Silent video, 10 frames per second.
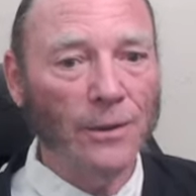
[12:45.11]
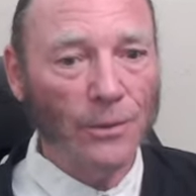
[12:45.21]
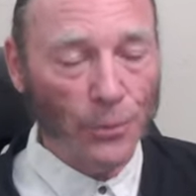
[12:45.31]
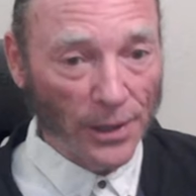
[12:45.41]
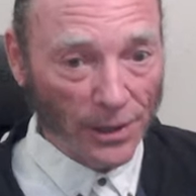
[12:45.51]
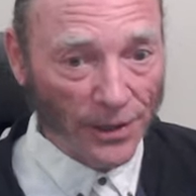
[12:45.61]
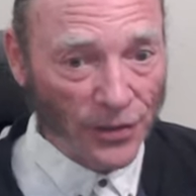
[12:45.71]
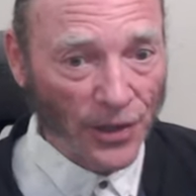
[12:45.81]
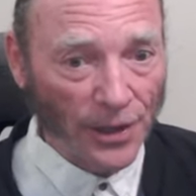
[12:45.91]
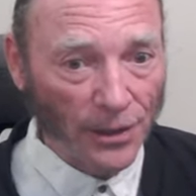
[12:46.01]

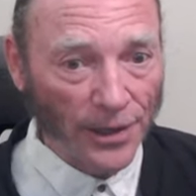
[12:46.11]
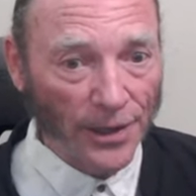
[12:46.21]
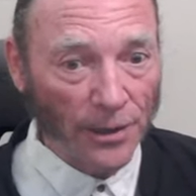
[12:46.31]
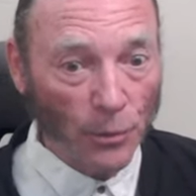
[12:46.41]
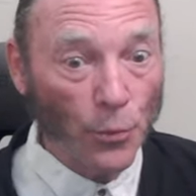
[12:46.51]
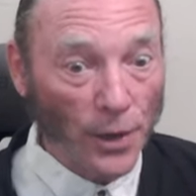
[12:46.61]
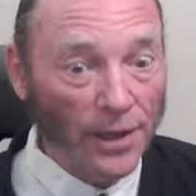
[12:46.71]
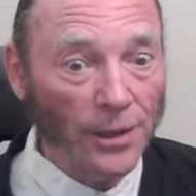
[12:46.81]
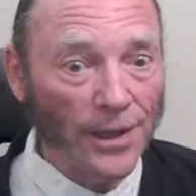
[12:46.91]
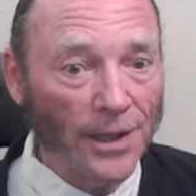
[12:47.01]
realistically.
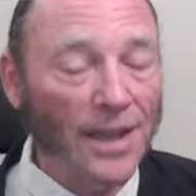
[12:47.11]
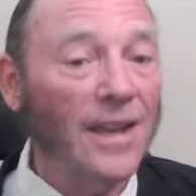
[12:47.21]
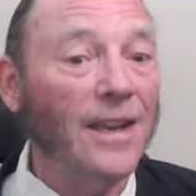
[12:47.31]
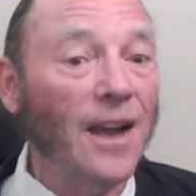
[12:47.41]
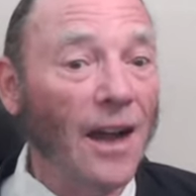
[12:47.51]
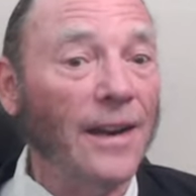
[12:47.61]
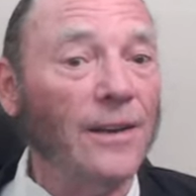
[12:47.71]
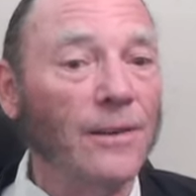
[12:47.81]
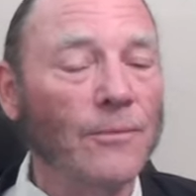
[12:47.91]
Really, he got it.